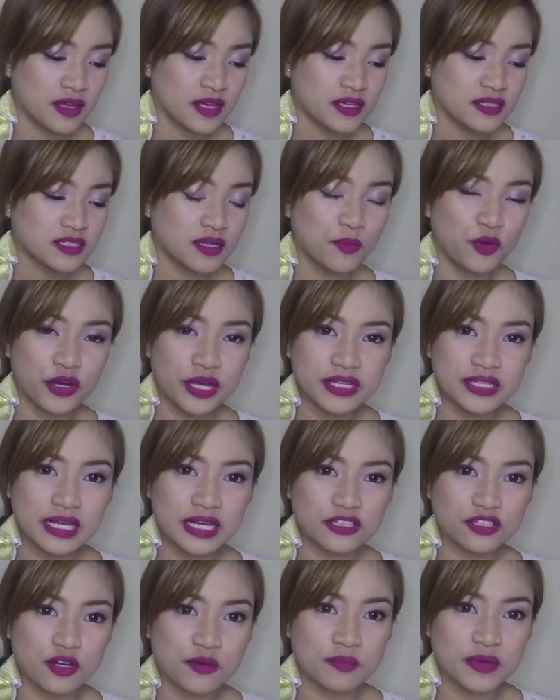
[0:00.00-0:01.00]
Sa
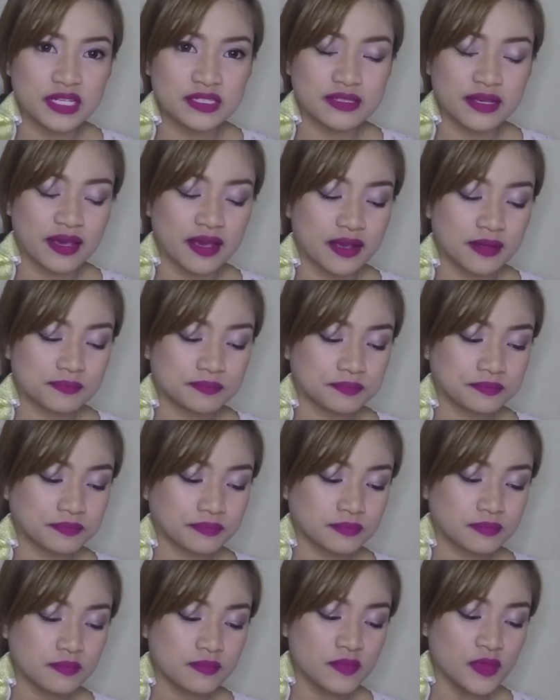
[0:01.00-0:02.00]
booking.com kasi,
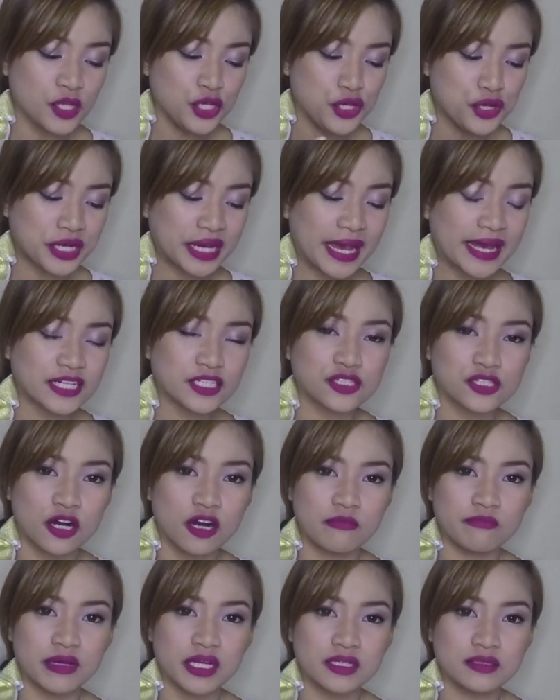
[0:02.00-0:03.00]
you can't
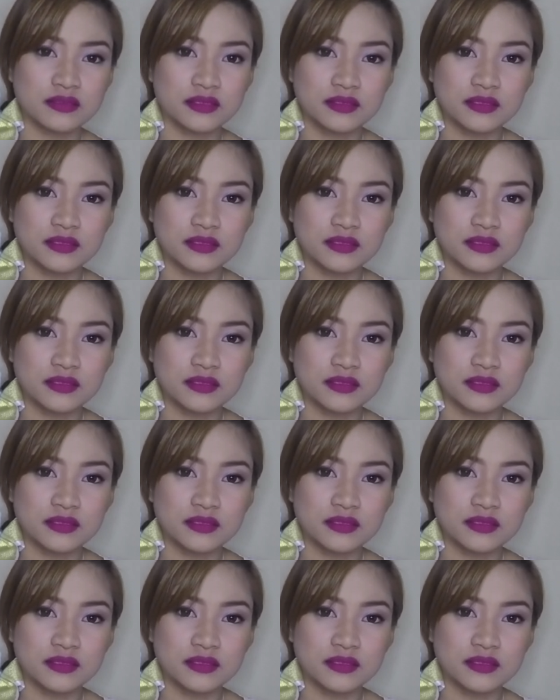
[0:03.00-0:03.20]
comment